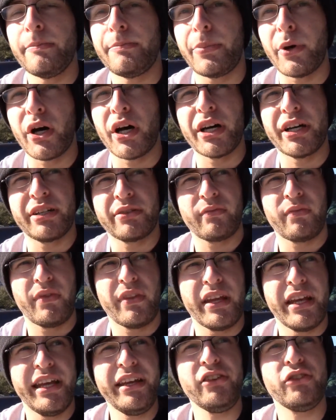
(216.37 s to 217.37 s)
But
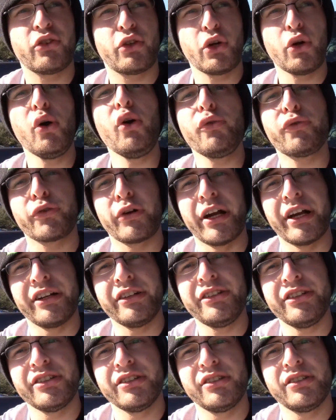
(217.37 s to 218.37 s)
his
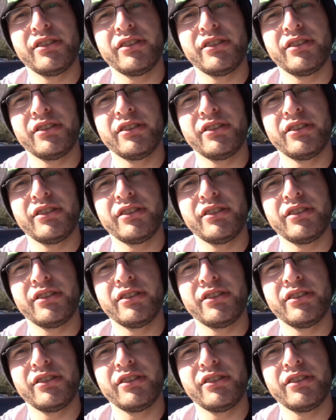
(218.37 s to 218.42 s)
girlfriend